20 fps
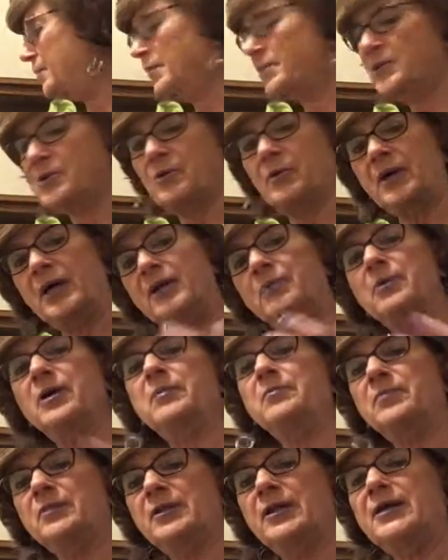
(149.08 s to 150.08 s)
So anyway,
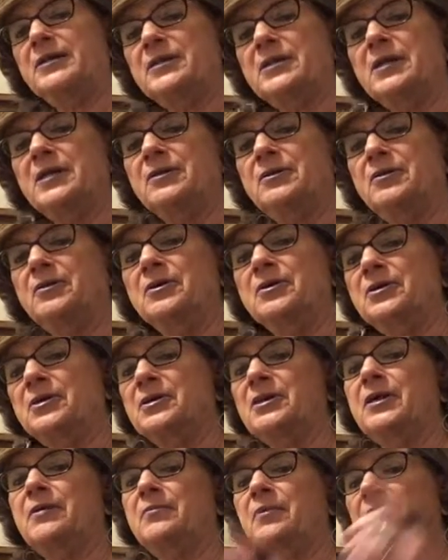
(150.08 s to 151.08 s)
let's get to this,
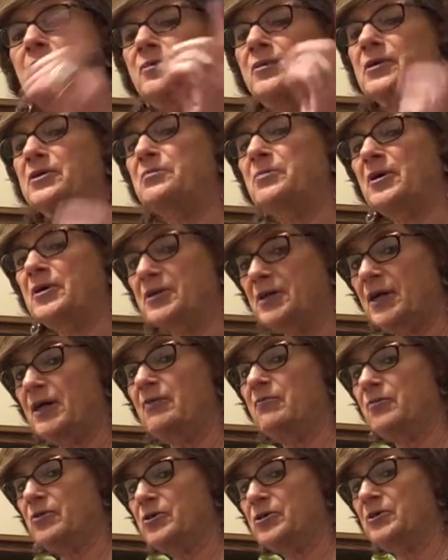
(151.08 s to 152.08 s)
because this is my
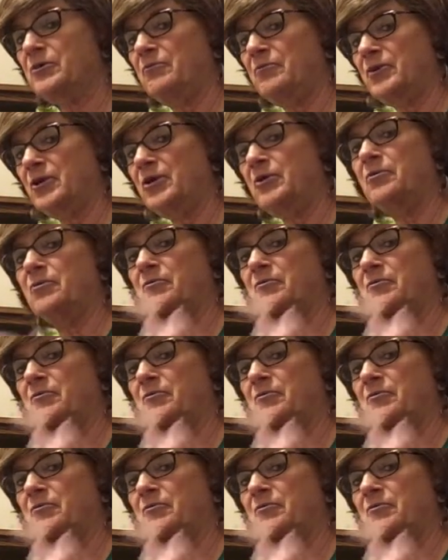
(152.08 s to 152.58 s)
second version of the video.